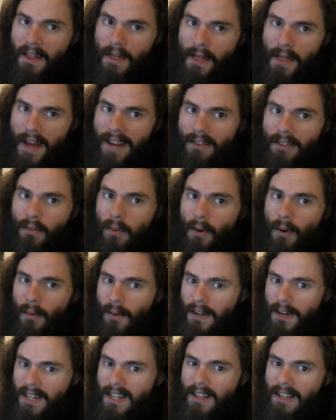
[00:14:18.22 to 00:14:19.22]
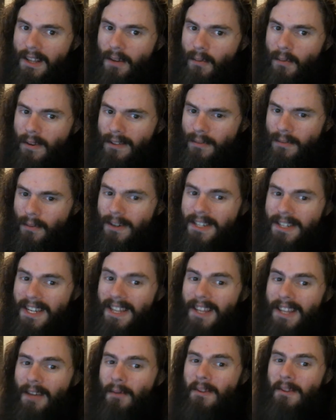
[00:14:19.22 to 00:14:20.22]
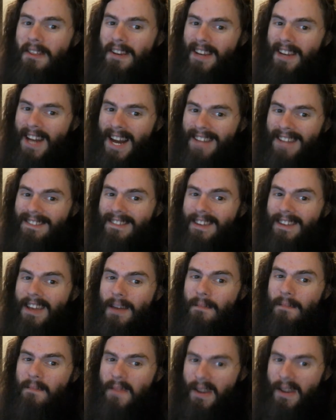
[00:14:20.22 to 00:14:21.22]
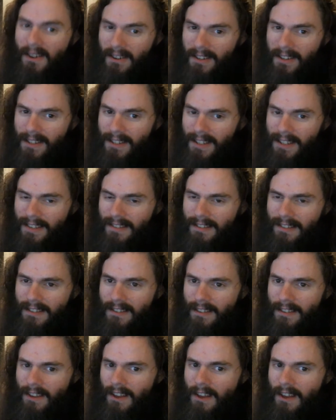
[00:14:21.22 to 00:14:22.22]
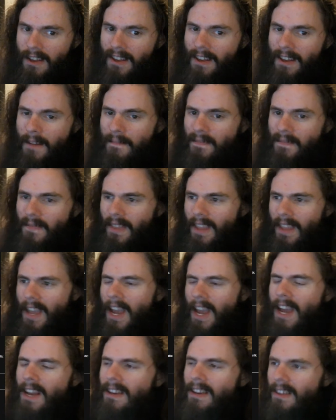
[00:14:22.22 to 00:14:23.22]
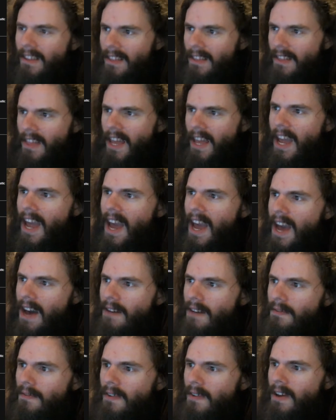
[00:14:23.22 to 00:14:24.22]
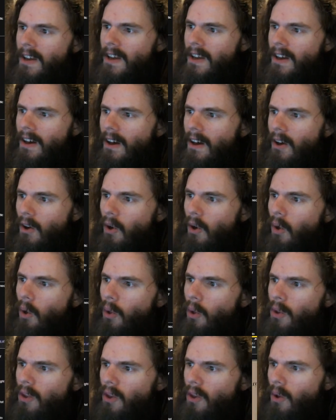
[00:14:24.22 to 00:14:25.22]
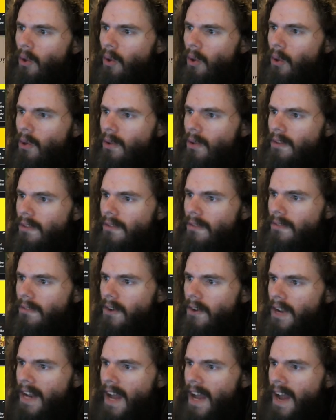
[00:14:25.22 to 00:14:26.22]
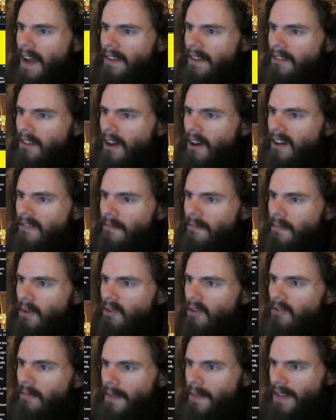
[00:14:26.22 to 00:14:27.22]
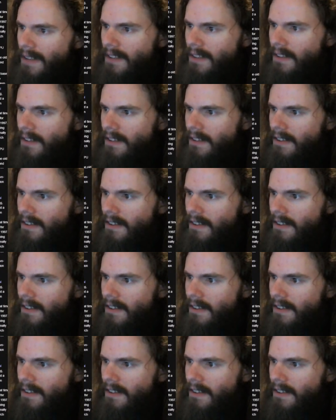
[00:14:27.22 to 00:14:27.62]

That's what we're dealing with. We're dealing with Nazi imperialists. And they have a whole goal for an Azov movement.